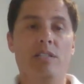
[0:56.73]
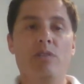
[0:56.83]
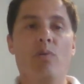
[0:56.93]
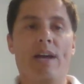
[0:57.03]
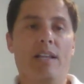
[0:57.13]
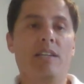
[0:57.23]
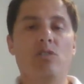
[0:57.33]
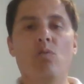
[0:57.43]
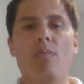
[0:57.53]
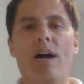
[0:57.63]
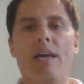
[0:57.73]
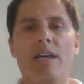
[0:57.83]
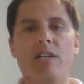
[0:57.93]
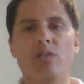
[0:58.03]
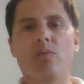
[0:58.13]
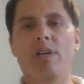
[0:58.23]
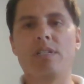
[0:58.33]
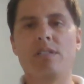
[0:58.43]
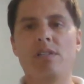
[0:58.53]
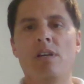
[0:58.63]
directly to my
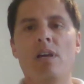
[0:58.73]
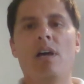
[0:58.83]
interests.